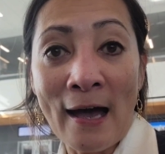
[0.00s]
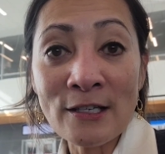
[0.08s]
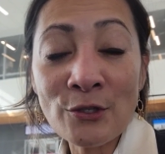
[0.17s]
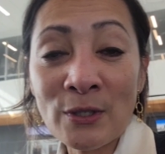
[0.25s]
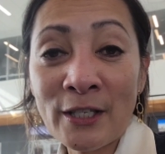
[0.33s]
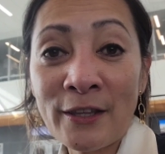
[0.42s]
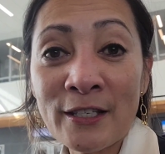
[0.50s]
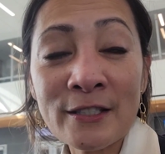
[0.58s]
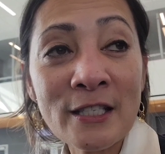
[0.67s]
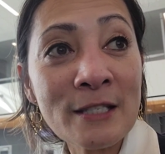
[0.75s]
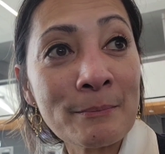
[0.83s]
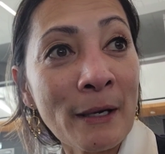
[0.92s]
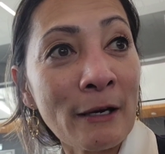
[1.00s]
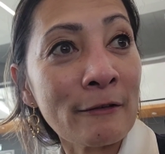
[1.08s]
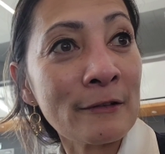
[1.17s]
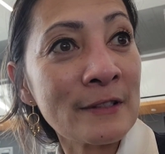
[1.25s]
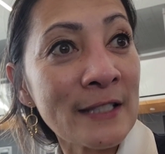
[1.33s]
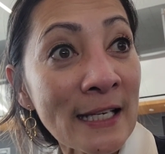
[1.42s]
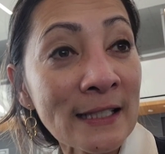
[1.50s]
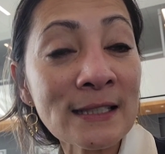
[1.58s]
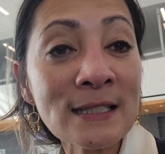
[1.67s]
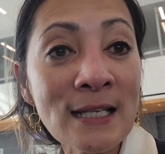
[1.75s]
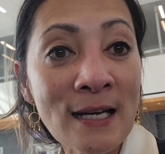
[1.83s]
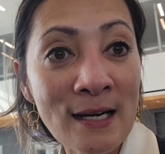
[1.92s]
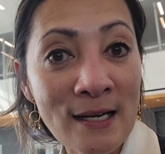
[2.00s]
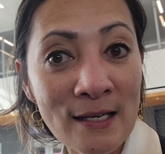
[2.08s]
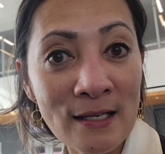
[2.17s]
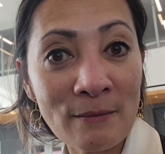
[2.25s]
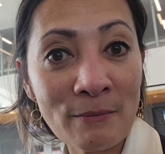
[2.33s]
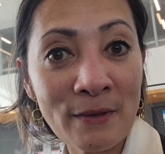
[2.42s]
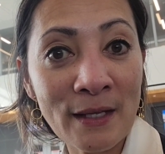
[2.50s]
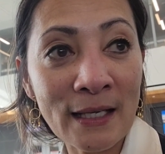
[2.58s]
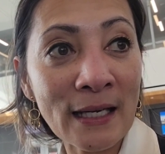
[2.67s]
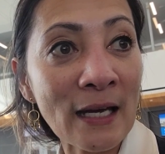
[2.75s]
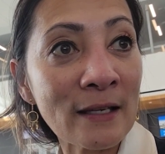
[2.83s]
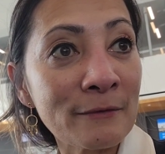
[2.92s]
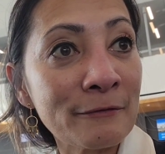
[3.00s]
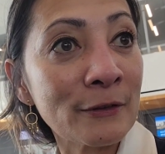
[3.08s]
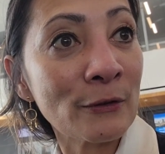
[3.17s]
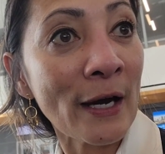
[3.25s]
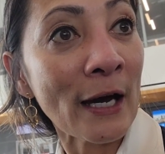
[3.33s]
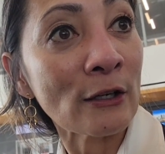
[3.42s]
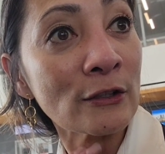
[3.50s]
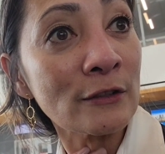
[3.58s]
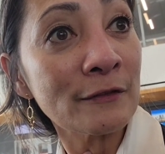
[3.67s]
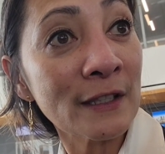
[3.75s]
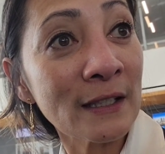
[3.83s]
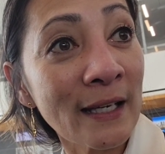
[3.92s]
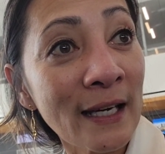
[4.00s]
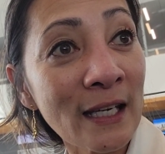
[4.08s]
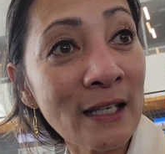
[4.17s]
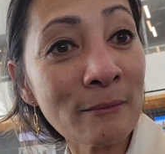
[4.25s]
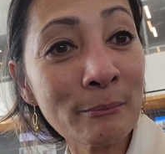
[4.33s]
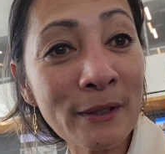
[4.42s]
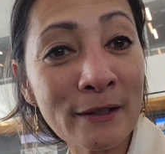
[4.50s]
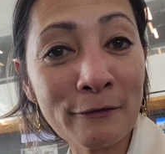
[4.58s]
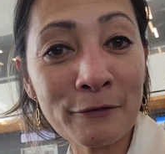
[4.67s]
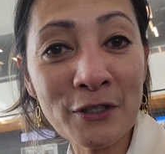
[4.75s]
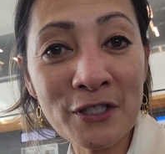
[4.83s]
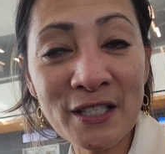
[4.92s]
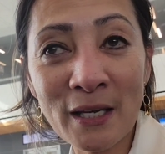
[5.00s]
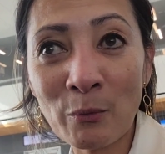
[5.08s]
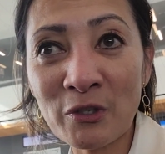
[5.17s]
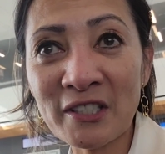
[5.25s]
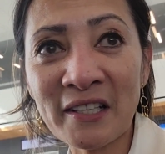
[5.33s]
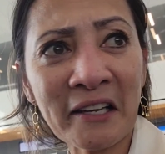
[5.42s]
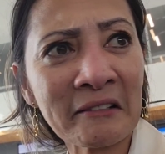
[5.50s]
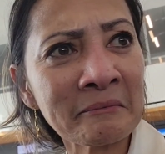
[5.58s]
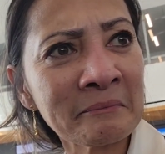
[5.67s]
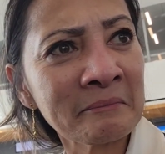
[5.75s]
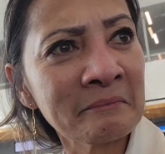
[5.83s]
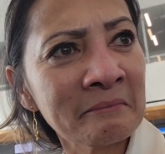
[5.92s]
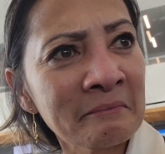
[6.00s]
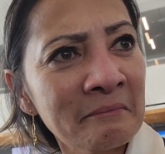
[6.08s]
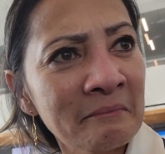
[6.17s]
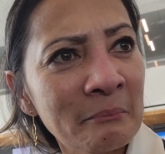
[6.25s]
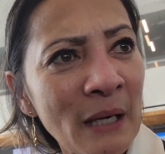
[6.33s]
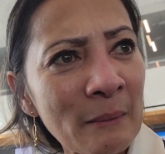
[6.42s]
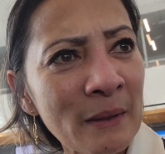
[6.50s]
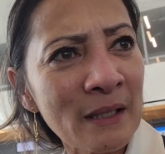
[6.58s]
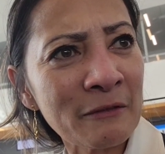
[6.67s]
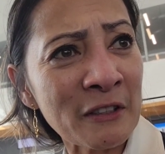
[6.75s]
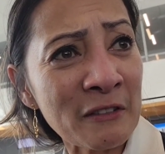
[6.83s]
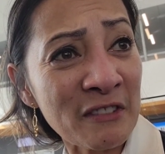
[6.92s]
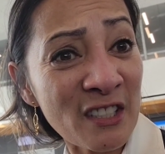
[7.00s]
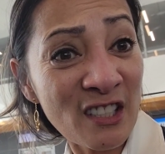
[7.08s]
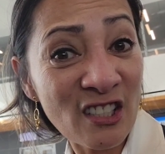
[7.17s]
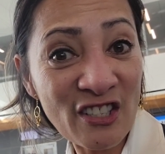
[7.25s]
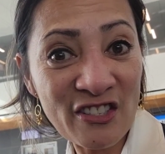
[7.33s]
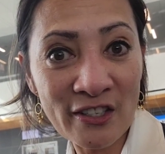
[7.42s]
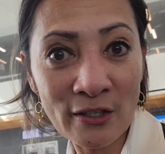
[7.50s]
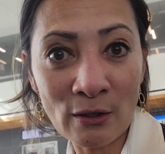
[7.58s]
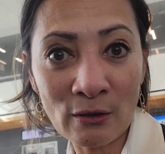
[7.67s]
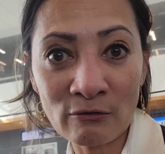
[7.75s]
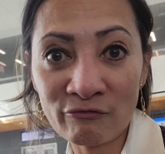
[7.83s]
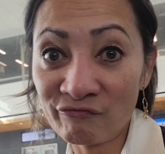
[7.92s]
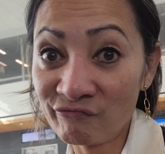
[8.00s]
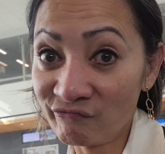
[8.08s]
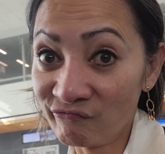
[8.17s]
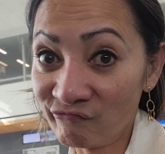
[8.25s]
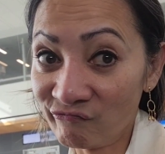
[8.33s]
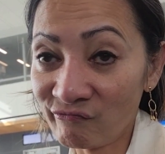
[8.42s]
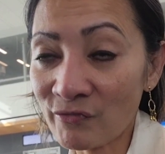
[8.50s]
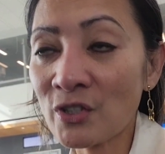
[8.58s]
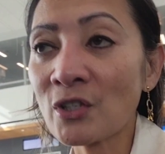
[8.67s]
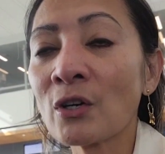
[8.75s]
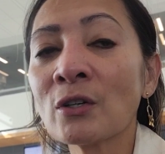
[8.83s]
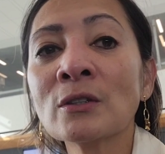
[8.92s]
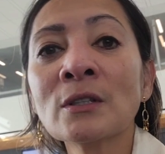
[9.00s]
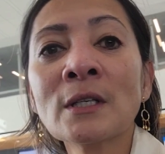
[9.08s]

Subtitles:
Actually, this is my second time that I flew out of LA, but the first time was like maybe 15 years ago. So